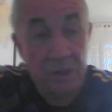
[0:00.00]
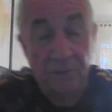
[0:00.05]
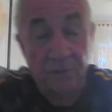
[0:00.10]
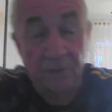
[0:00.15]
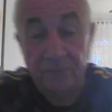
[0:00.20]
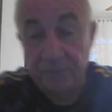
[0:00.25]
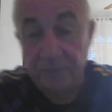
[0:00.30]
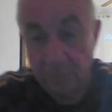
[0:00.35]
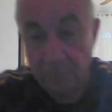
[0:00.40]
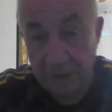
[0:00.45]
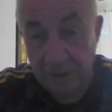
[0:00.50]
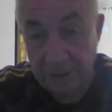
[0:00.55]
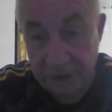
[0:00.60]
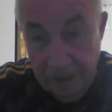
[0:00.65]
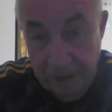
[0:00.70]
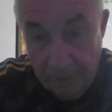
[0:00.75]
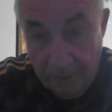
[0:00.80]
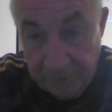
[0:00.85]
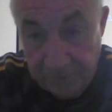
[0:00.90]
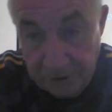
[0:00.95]
comfortable in
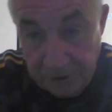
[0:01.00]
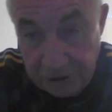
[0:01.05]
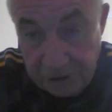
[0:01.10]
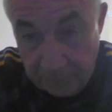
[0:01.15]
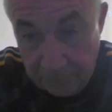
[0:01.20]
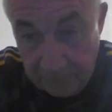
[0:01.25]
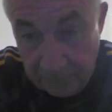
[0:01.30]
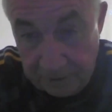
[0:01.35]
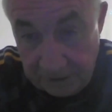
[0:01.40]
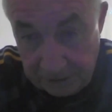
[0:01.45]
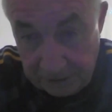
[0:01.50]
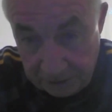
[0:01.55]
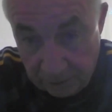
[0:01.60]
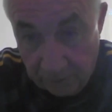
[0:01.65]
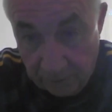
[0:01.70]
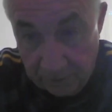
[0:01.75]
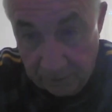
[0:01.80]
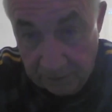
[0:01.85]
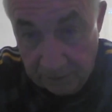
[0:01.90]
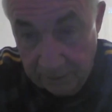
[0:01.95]
the Championship with this
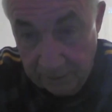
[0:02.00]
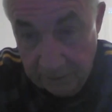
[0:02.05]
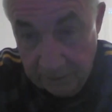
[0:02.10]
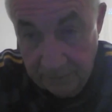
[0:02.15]
squad.